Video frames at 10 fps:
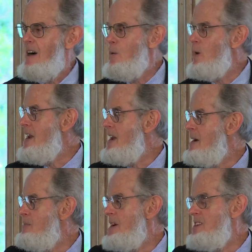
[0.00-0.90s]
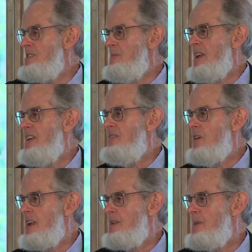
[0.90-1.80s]
When uh, Benjamin
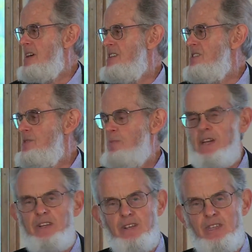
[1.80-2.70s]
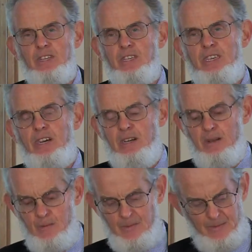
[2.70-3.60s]
invited me to speak to this uh,
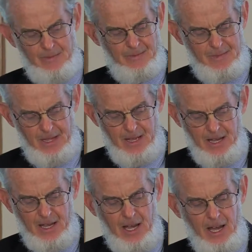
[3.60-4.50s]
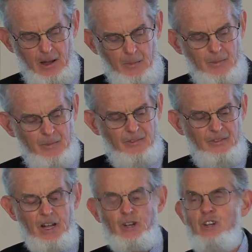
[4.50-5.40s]
uh,
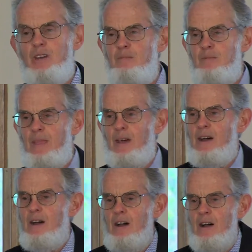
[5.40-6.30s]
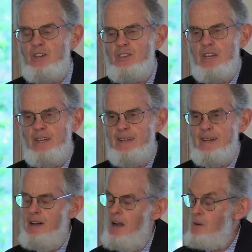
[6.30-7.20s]
function, I said
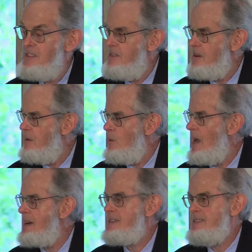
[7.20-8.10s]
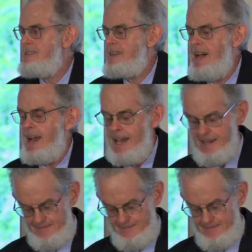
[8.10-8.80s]
uh, I was a very reluctant starter